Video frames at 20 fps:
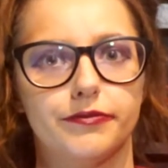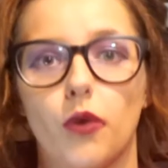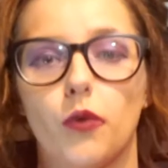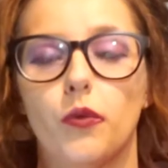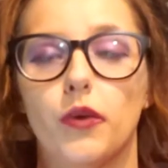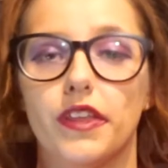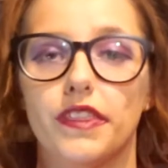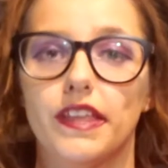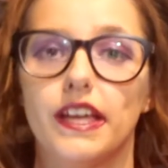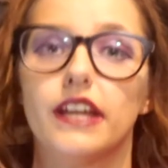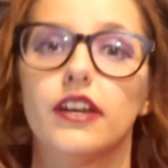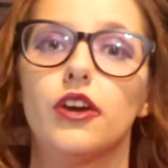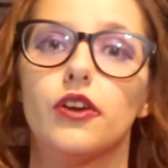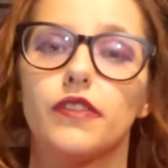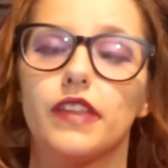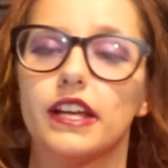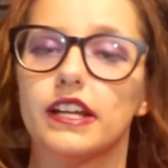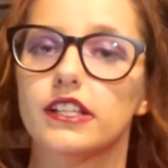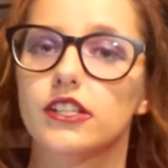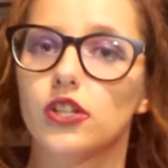When they know
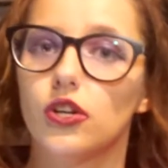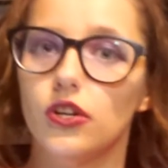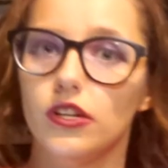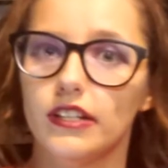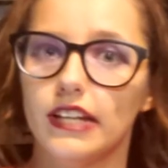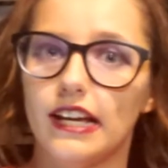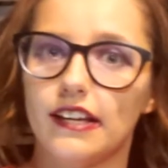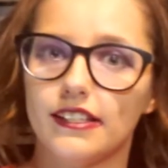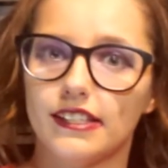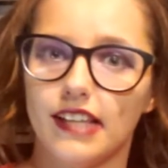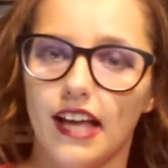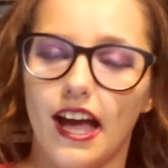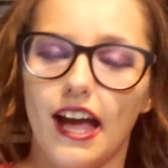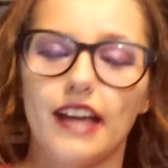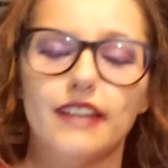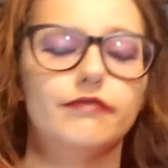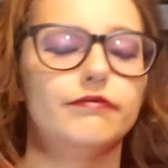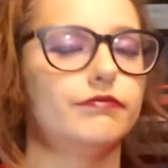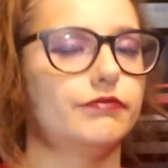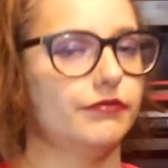that it's cold
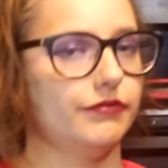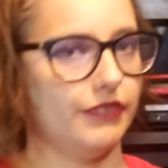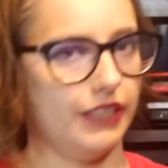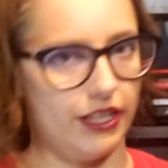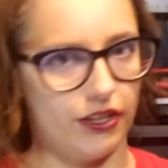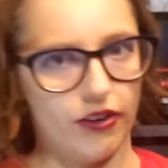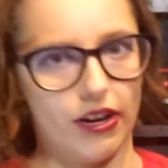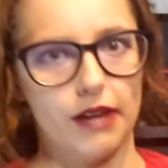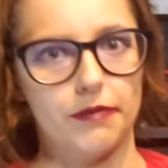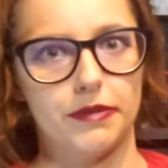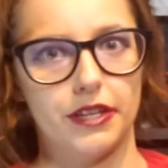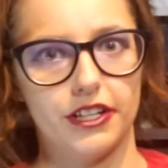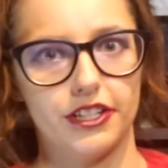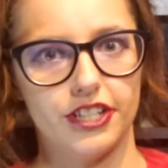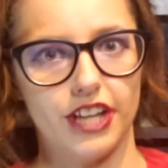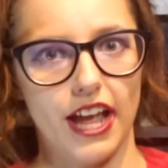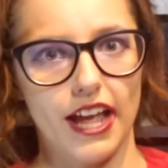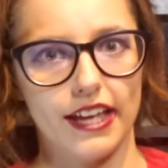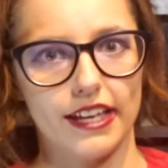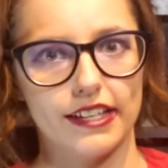outside, they grab their
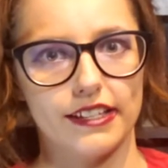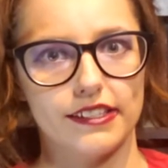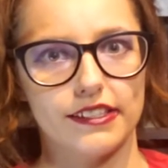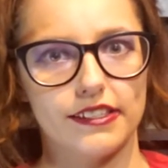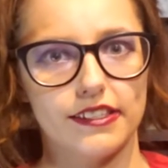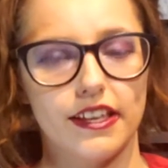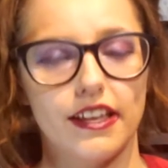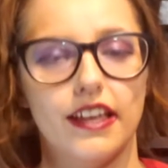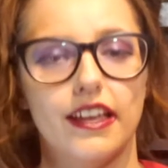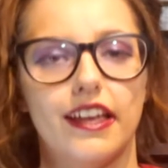jackets.